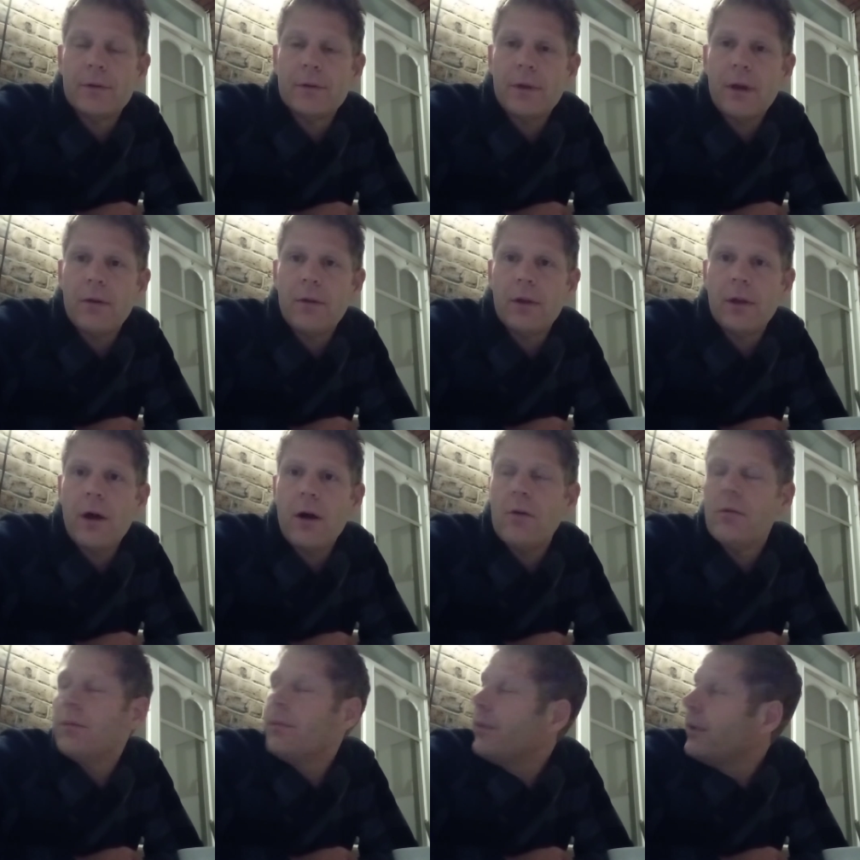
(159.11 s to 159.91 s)
So the
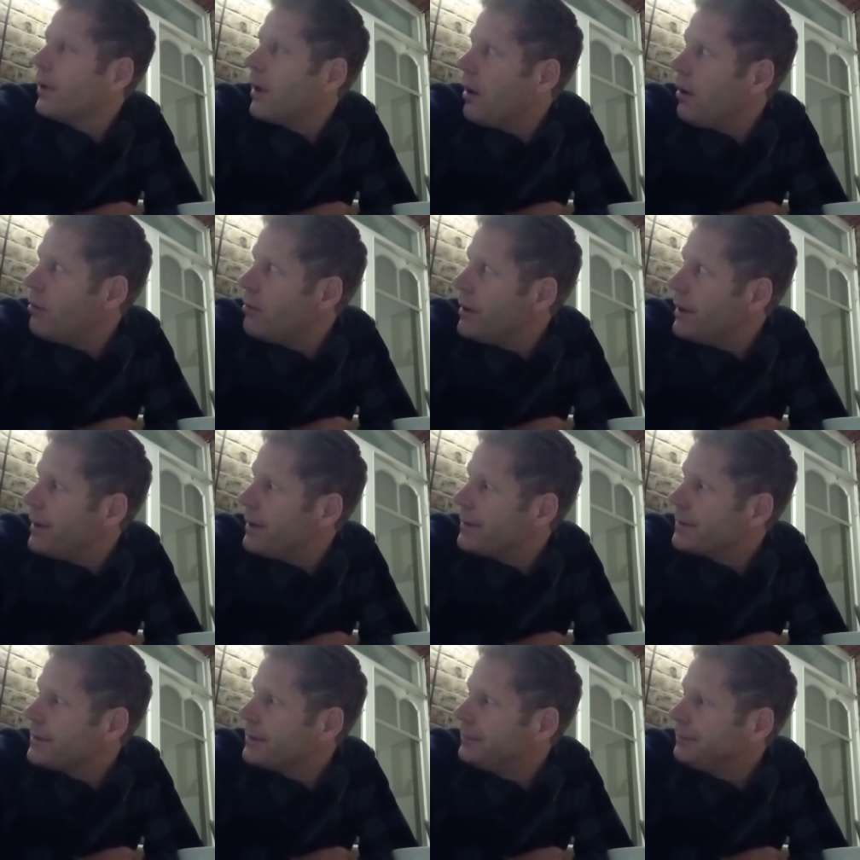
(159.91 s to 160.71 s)
goal the goal
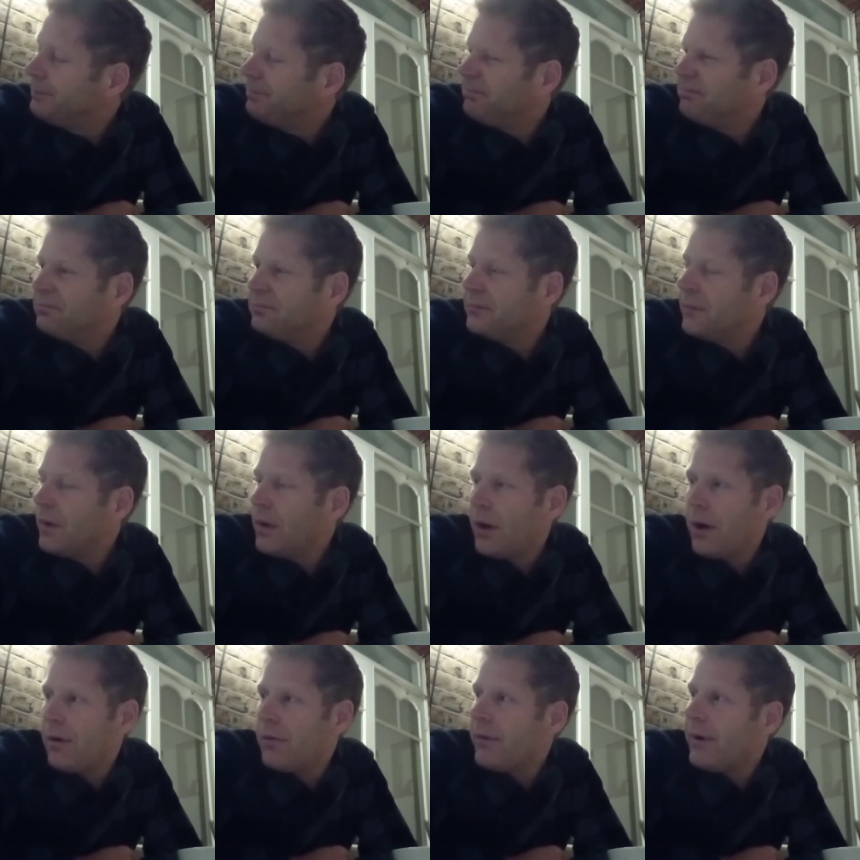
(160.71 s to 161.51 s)
is
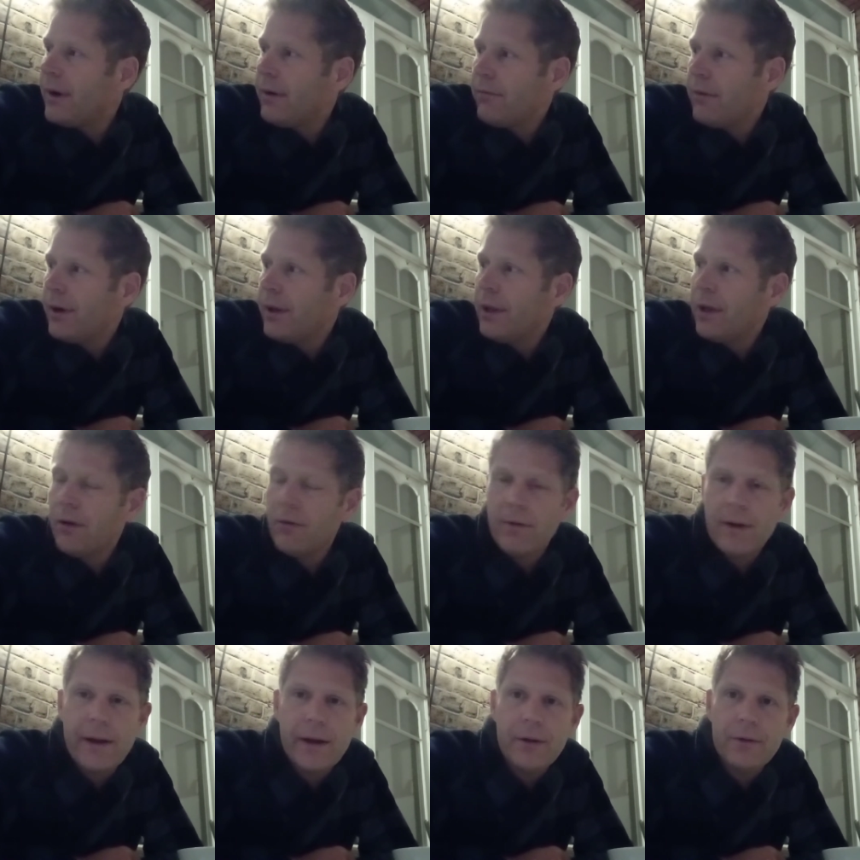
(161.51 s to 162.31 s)
running
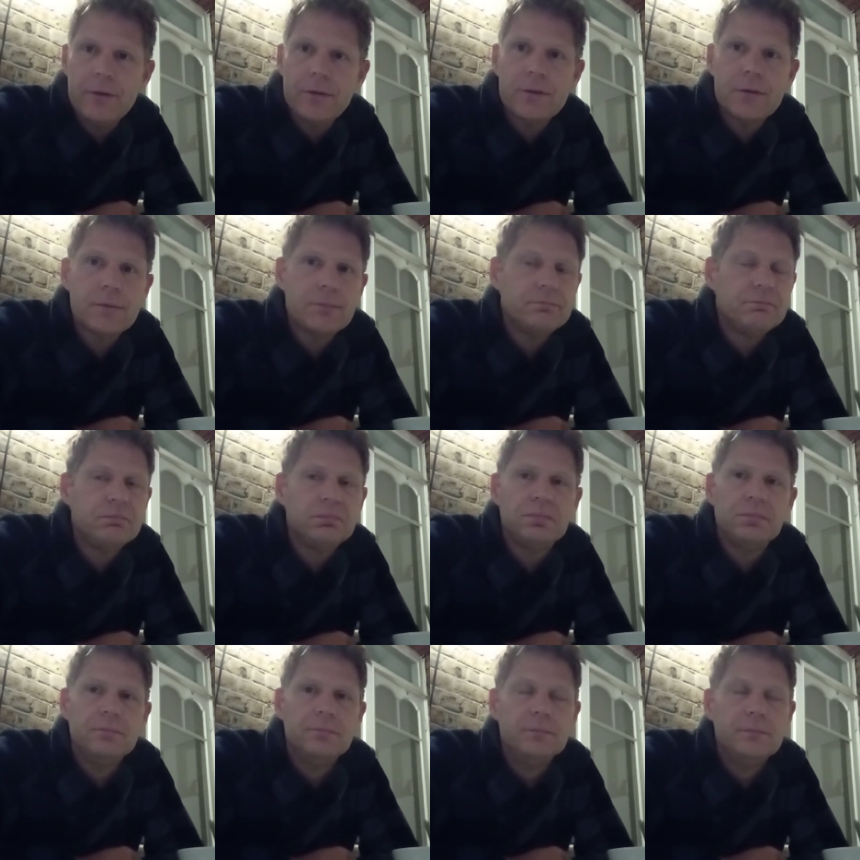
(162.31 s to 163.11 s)
around,
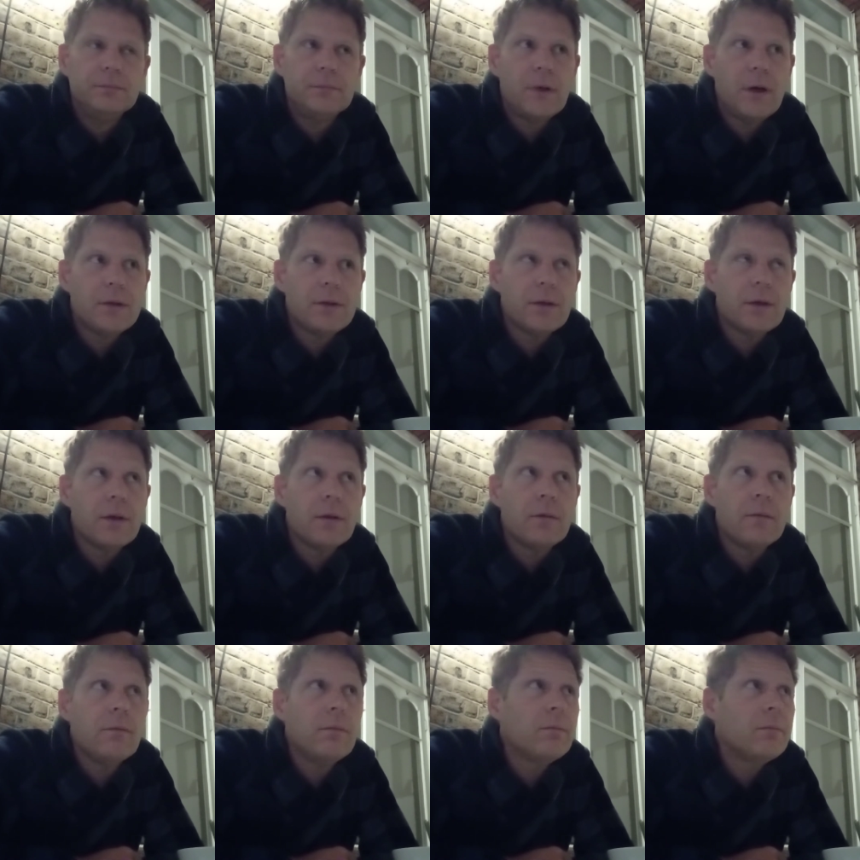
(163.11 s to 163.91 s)
I don't
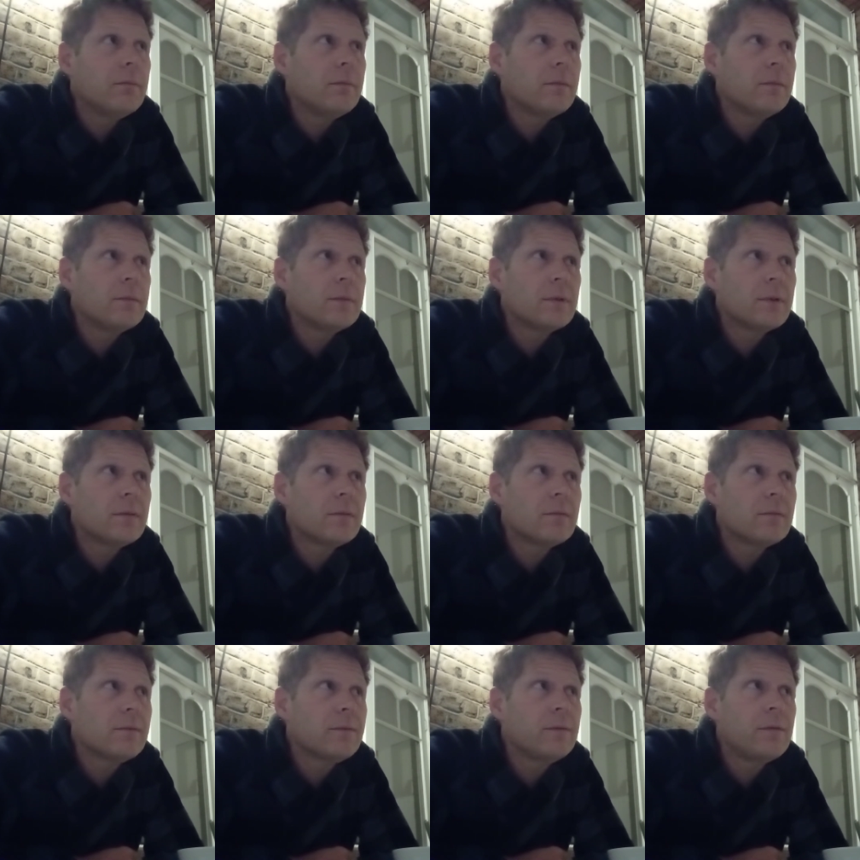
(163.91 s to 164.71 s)
know,
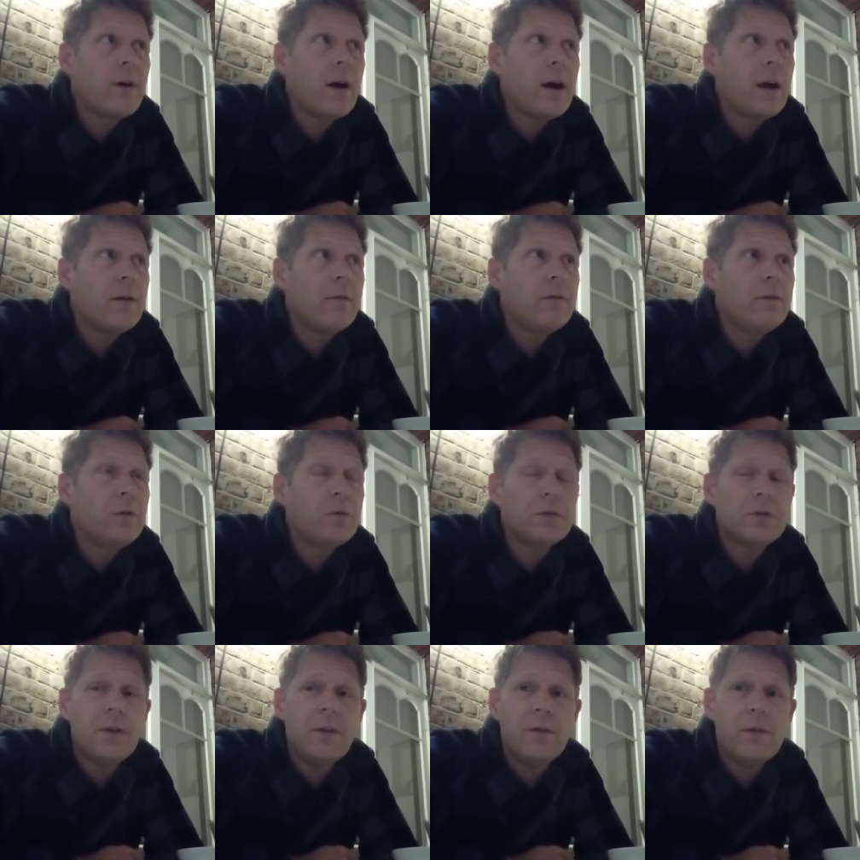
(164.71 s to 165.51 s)
five
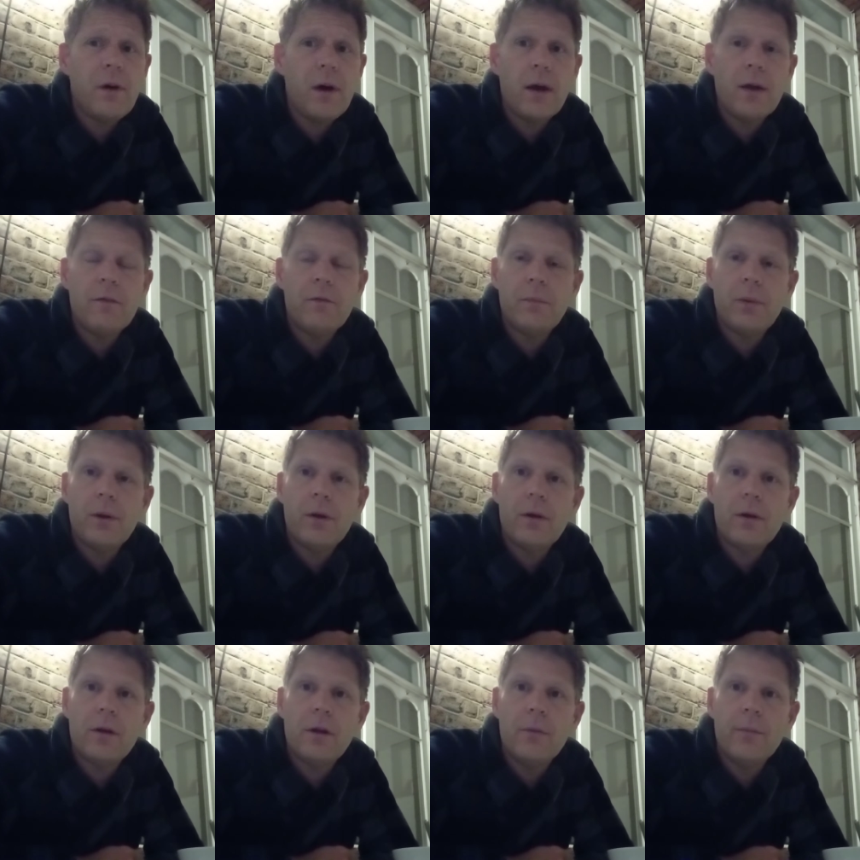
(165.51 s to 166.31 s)
forty-five
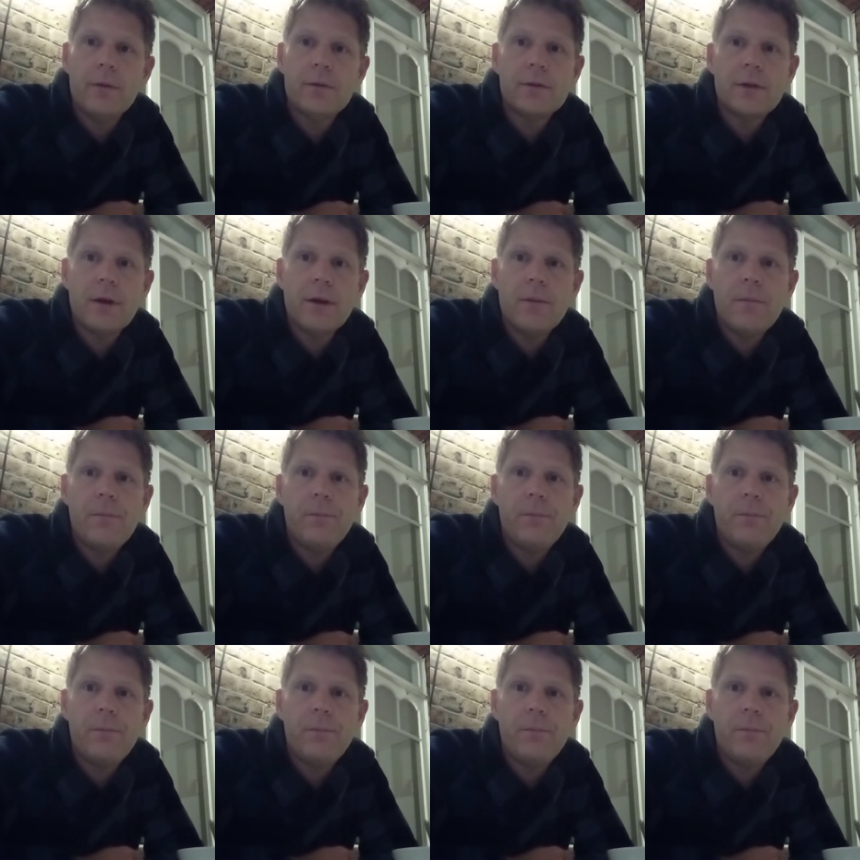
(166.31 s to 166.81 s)
per kilometre,